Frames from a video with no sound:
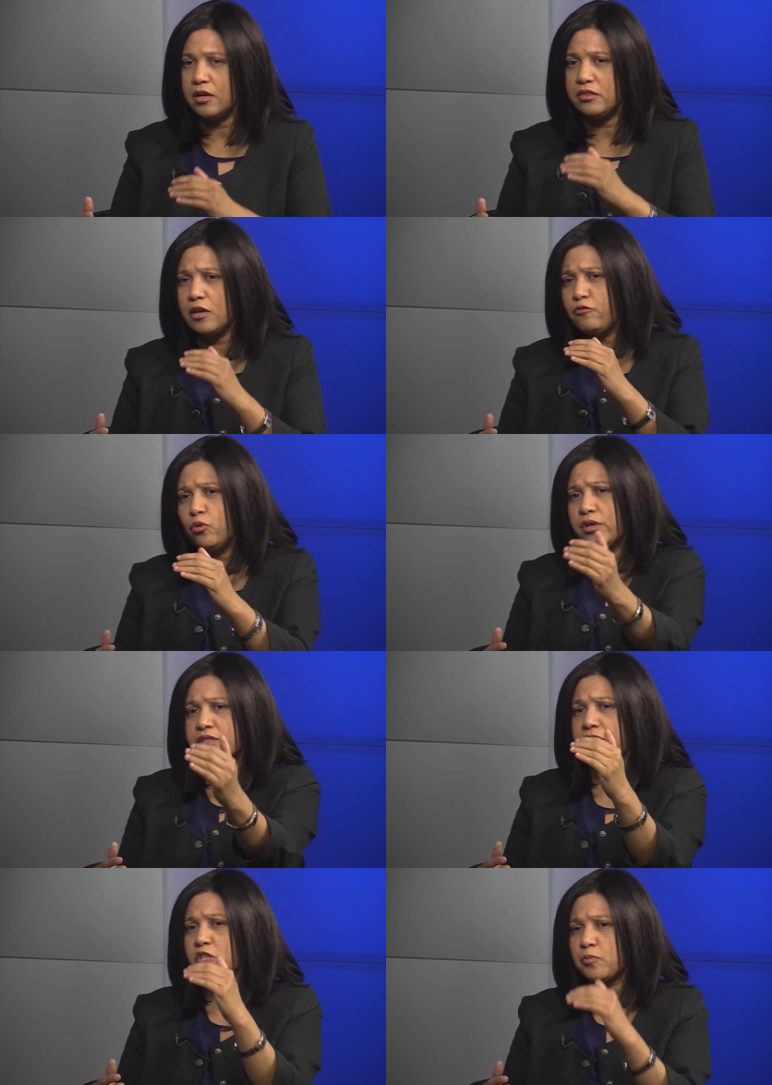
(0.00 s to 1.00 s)
They're
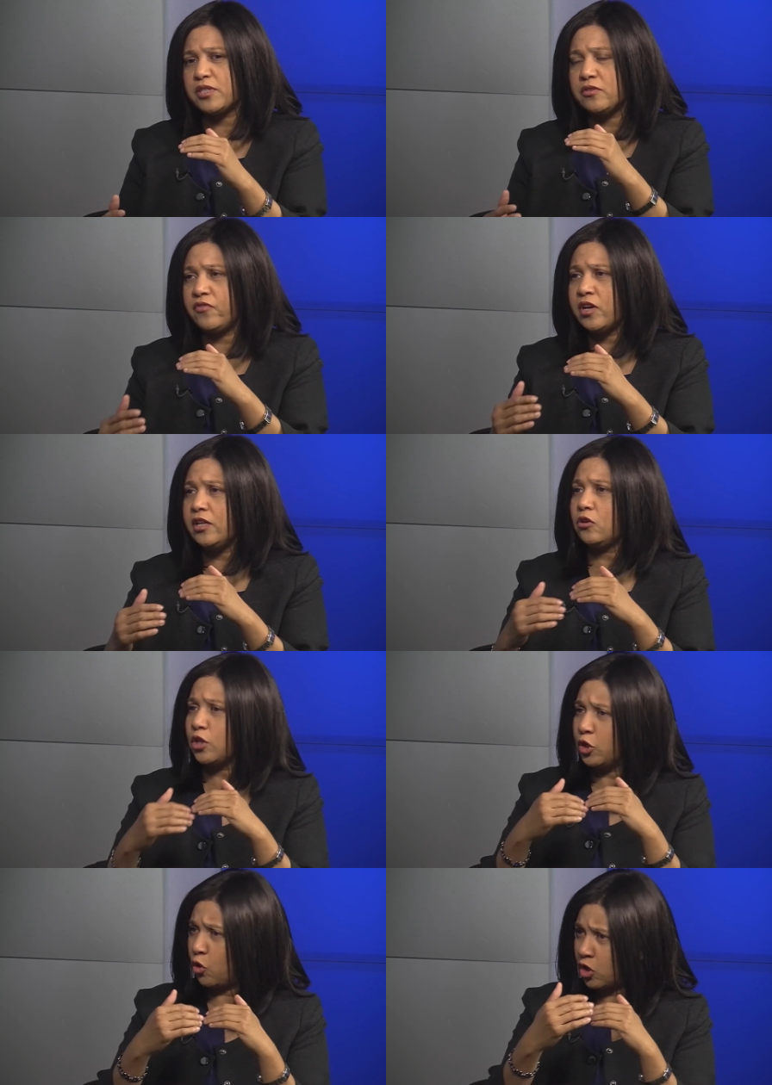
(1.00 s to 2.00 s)
focusing specifically on
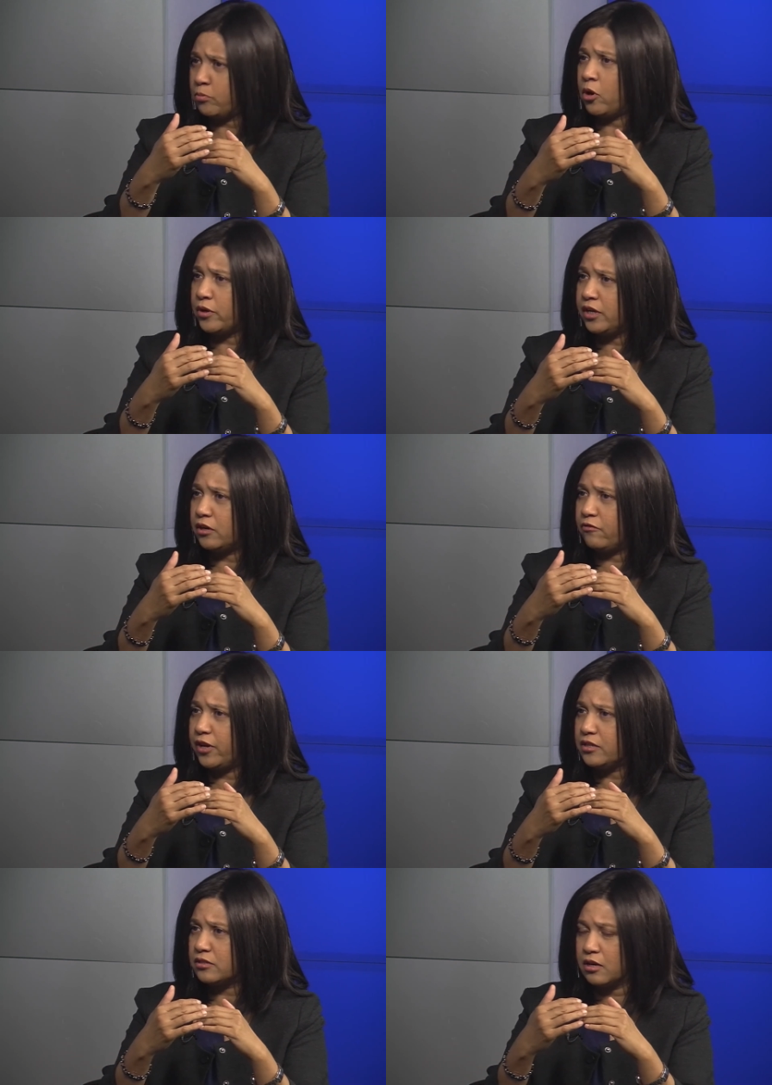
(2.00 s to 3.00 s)
the northbound
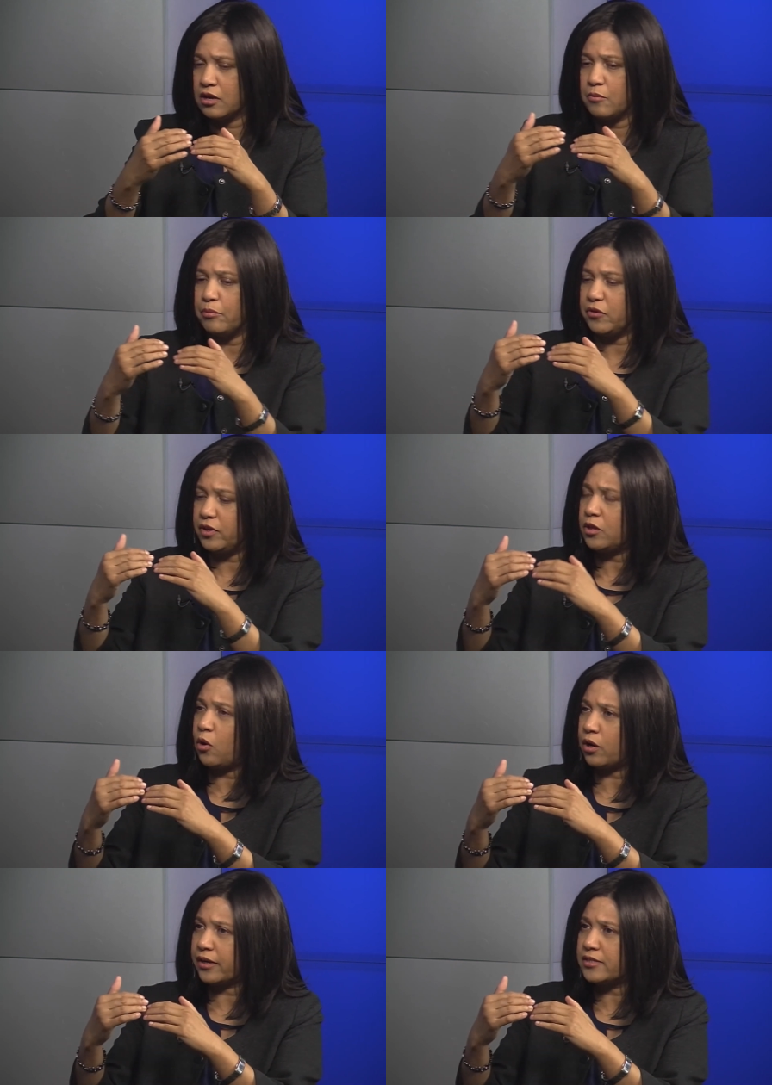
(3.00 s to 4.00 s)
interface between the
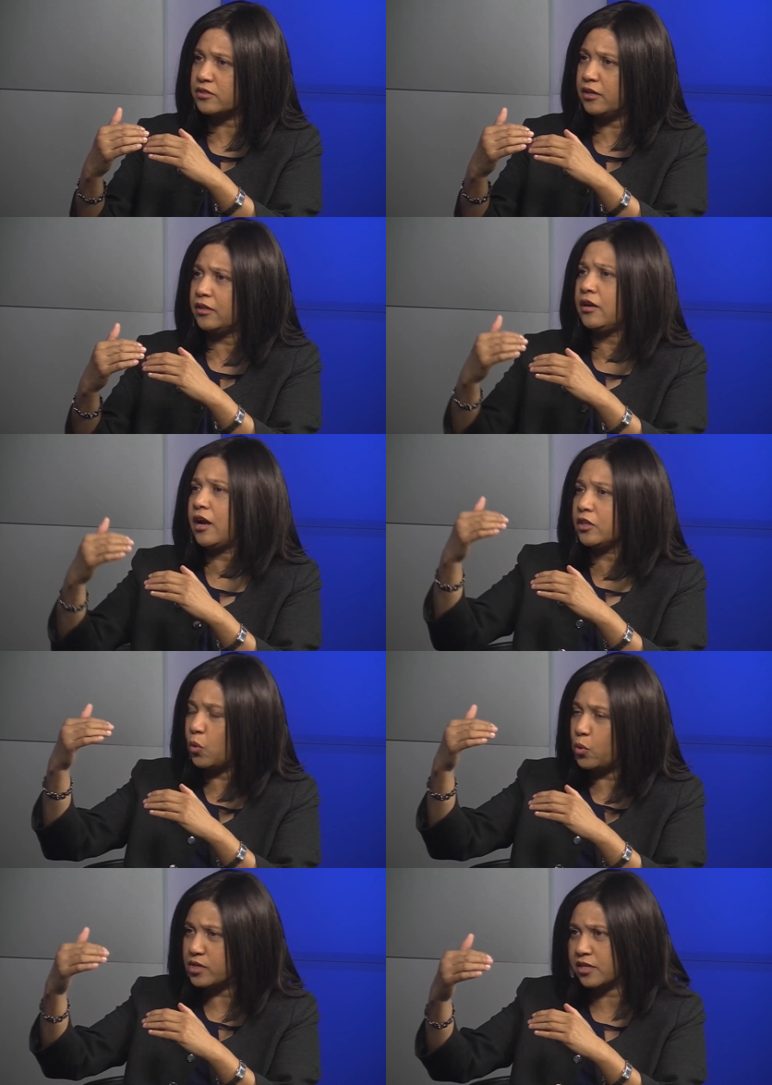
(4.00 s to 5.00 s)
orchestrator and
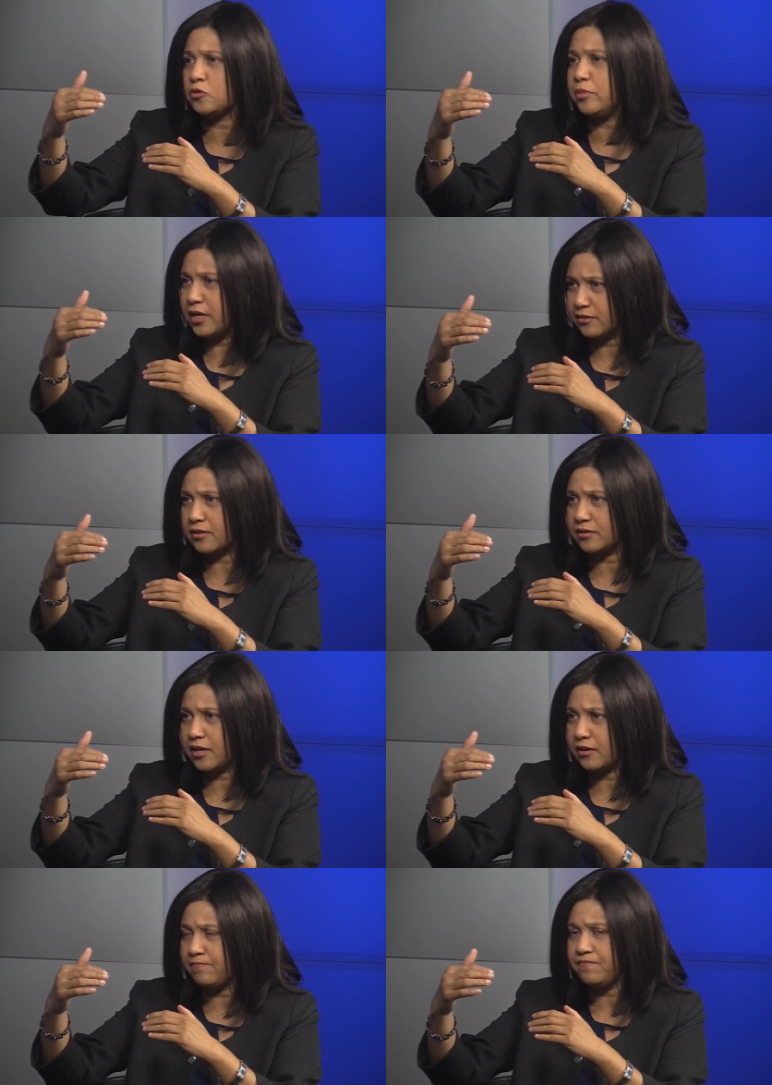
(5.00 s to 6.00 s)
the O S S B S S
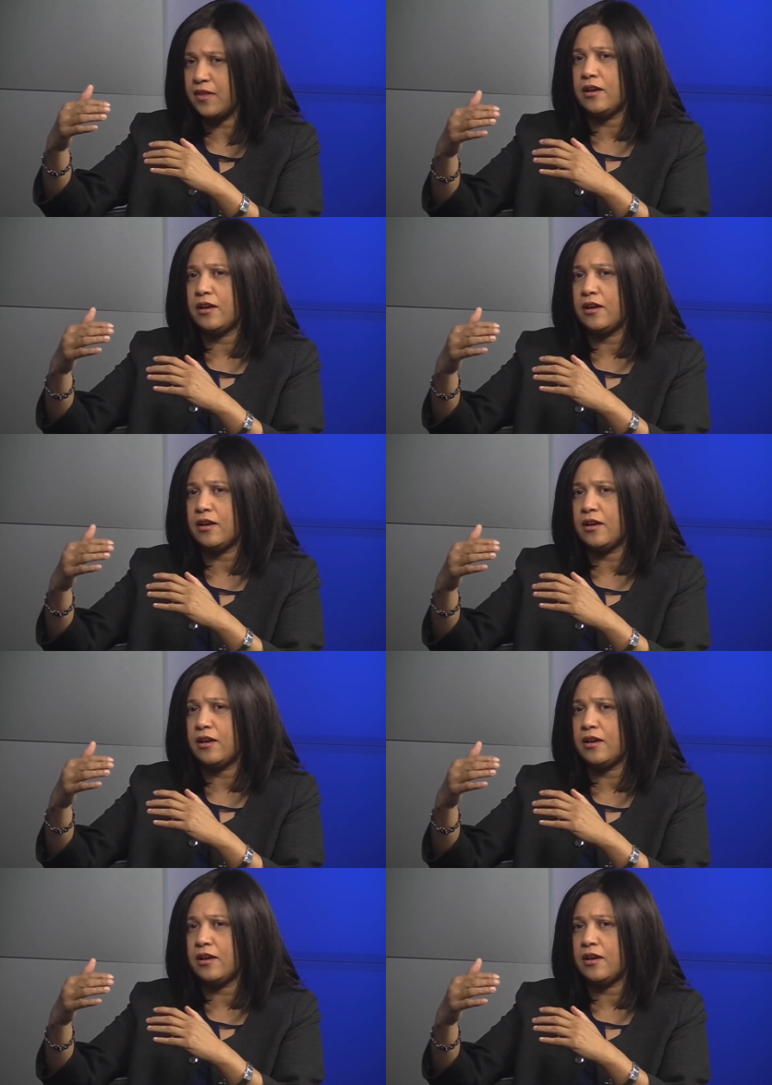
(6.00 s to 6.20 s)
stack.